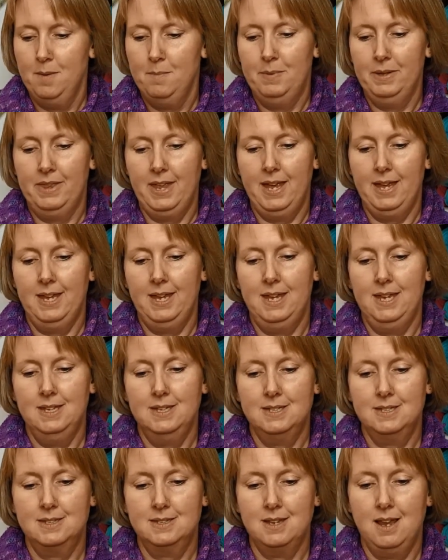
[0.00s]
But that
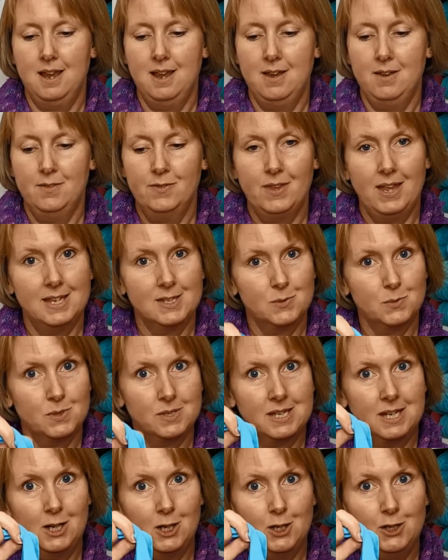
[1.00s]
is that's
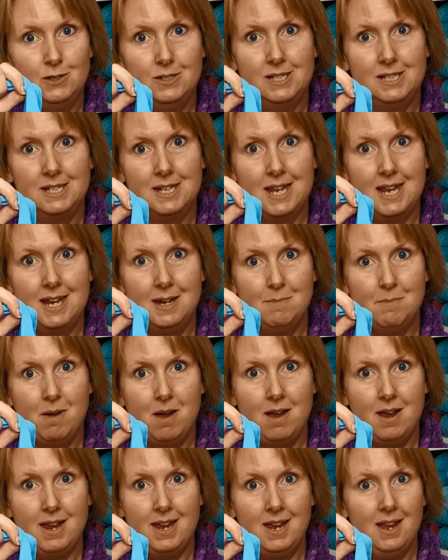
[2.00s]
what's included in
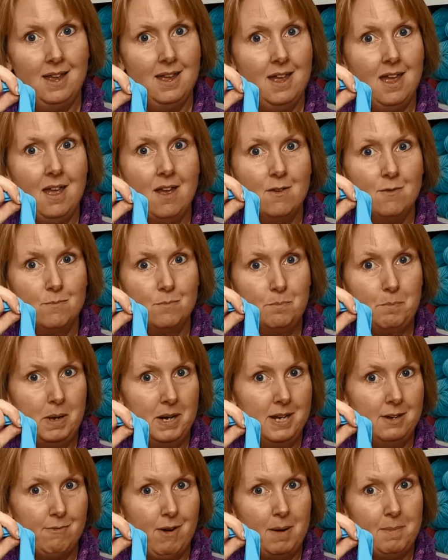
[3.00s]
my
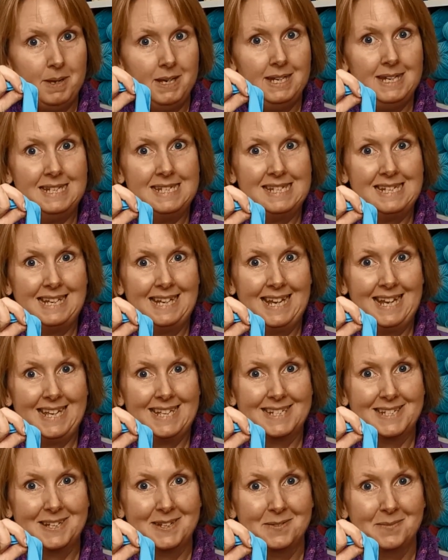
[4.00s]
bunny rabbit knitting
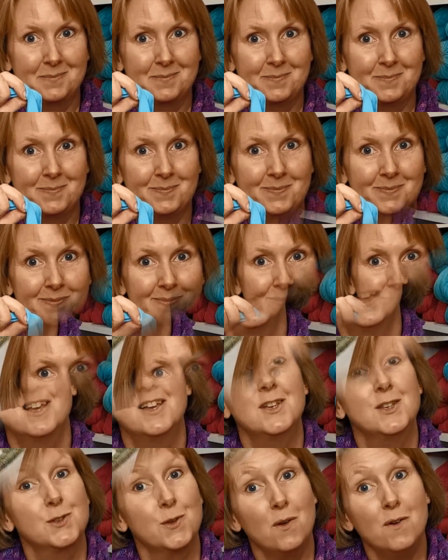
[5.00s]
kit.
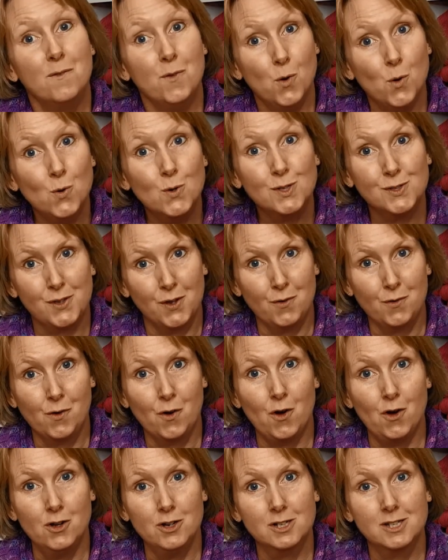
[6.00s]
So I've also
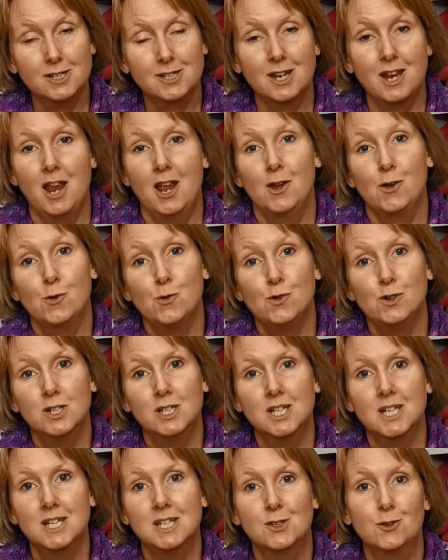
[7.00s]
got a
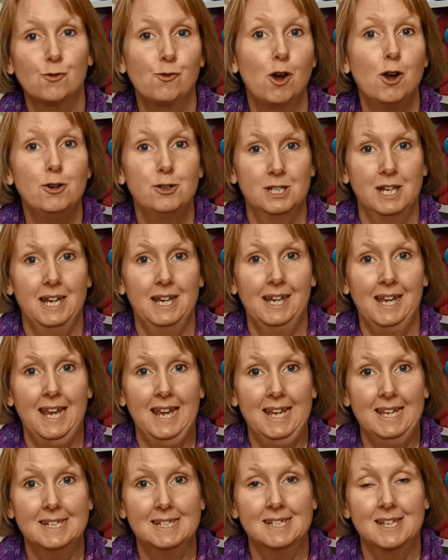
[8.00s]
gorgeous crochet
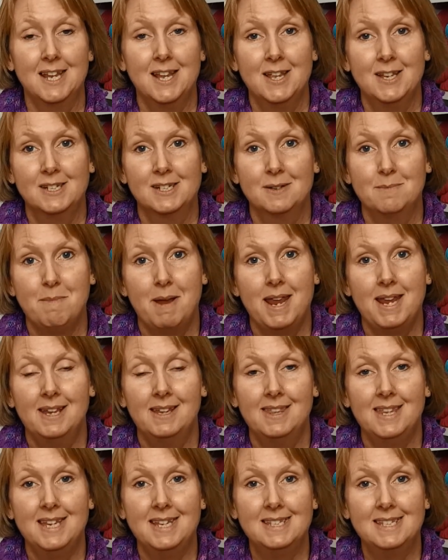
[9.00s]
kit to
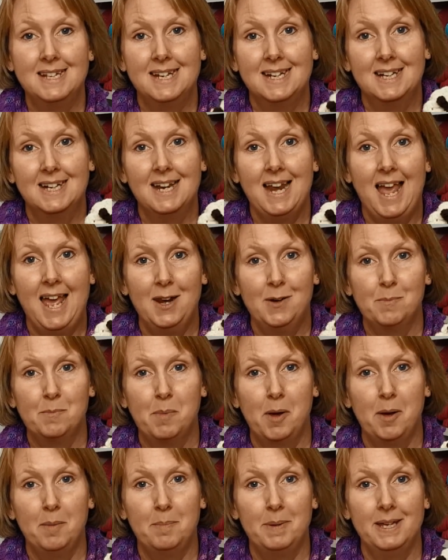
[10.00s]
make these little hand
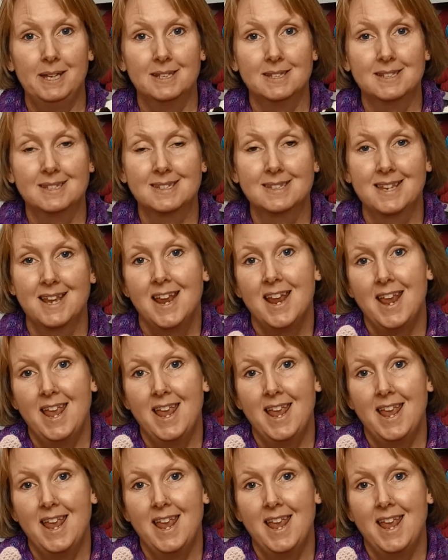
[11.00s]
puppets,